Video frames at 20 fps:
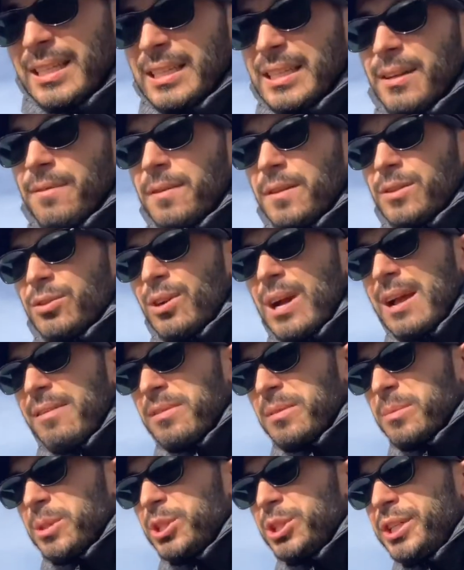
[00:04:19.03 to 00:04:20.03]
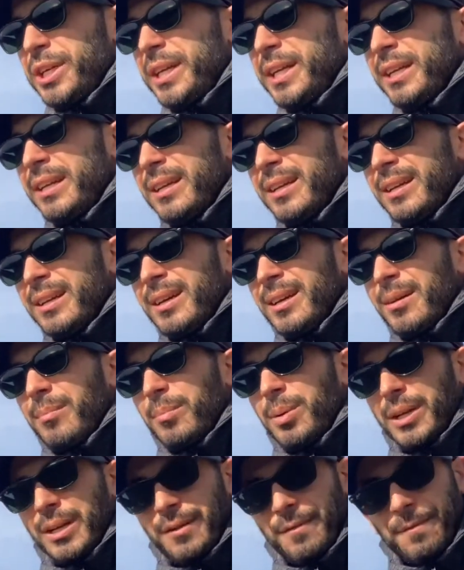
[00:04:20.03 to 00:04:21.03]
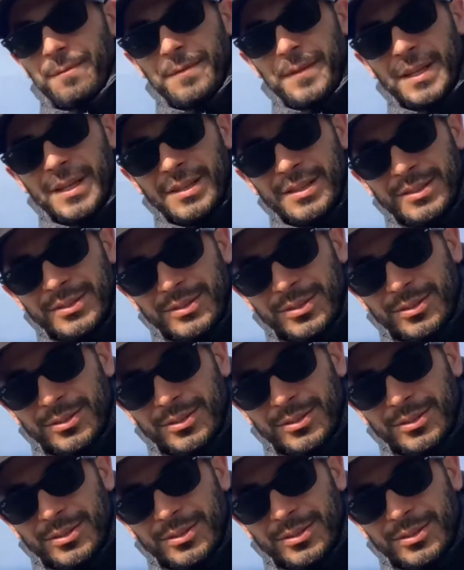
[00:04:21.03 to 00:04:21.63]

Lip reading: different driving machine, but it feels